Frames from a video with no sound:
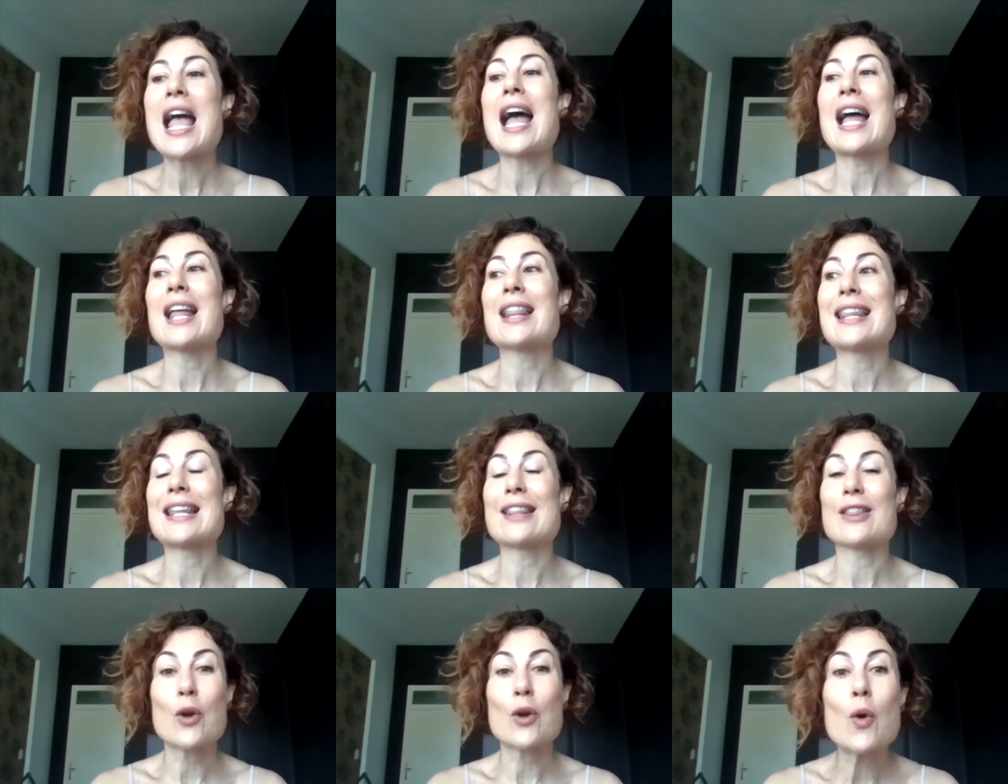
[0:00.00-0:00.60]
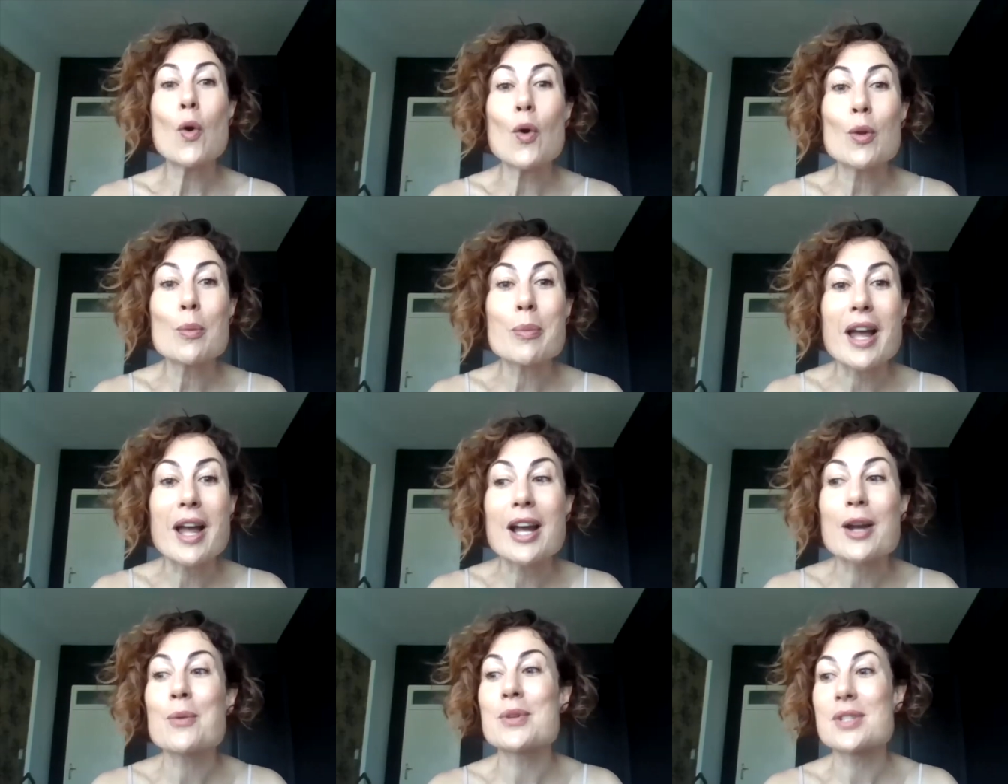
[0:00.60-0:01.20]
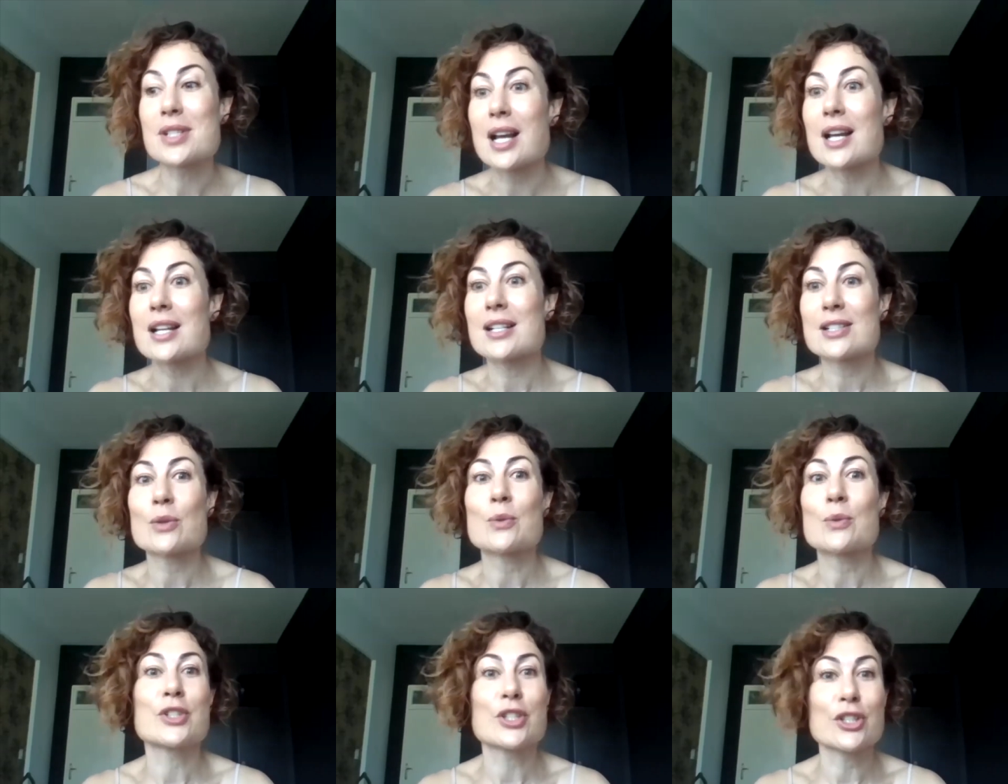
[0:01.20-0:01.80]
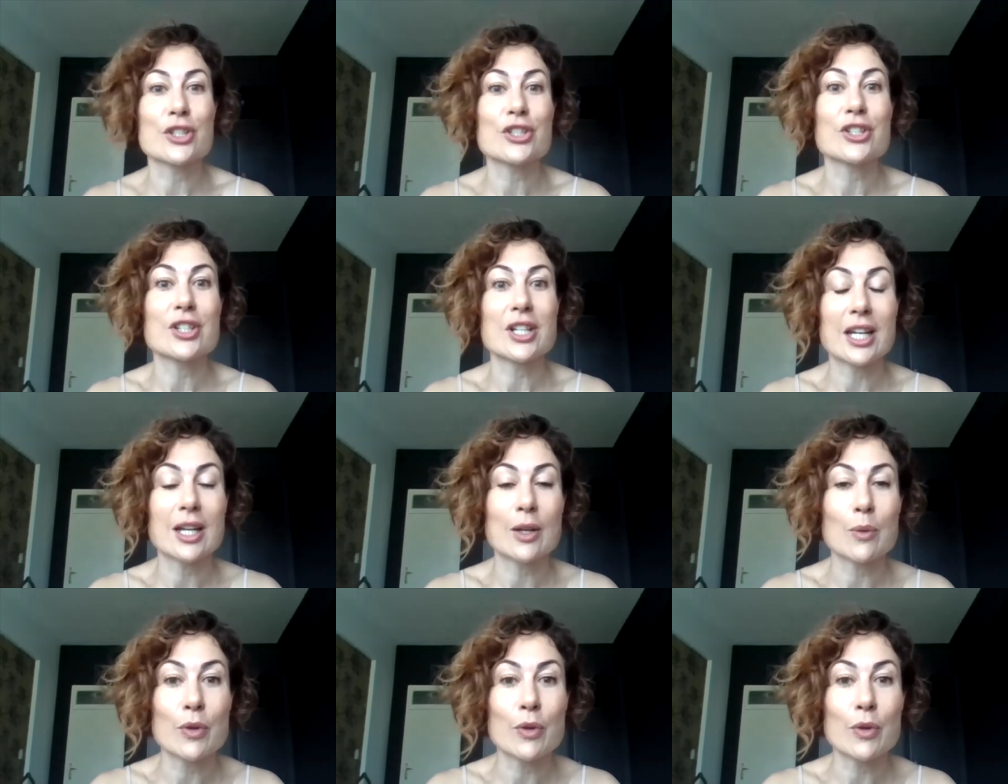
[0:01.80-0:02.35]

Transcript: and then the callback was us auditioning